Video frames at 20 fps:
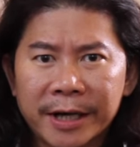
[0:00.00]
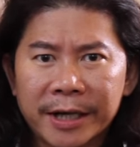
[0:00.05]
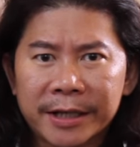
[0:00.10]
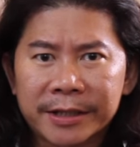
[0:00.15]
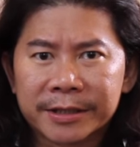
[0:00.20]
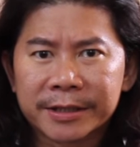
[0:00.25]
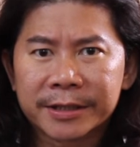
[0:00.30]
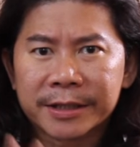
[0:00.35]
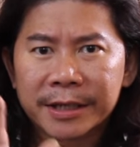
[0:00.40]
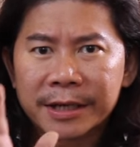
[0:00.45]

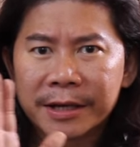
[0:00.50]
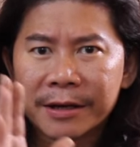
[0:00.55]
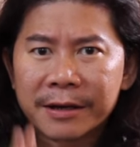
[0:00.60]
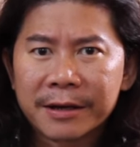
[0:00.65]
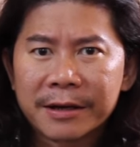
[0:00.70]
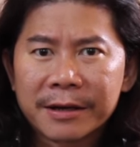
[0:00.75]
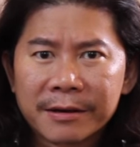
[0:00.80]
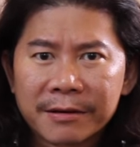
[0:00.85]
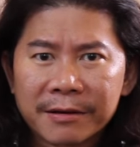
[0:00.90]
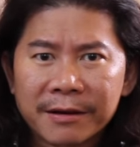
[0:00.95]
range
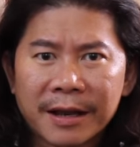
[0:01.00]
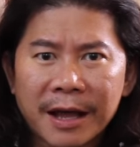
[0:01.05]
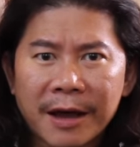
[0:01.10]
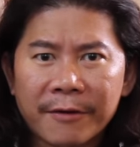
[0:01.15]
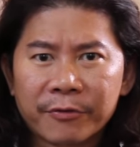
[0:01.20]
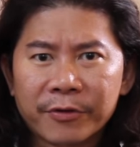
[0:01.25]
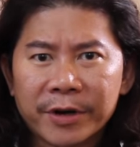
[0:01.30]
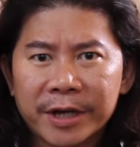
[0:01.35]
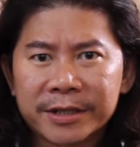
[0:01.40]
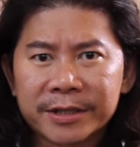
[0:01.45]

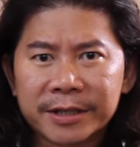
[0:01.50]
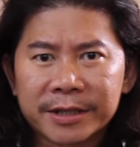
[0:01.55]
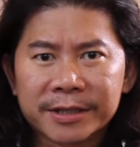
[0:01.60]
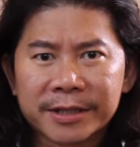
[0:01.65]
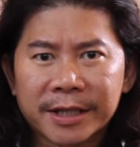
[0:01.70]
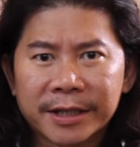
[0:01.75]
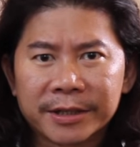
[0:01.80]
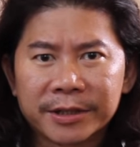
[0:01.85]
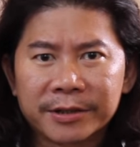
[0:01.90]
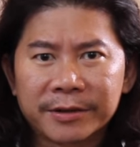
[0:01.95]

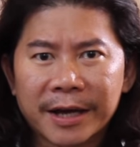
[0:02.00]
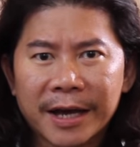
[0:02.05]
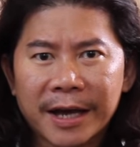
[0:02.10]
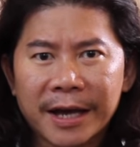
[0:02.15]
leverages that you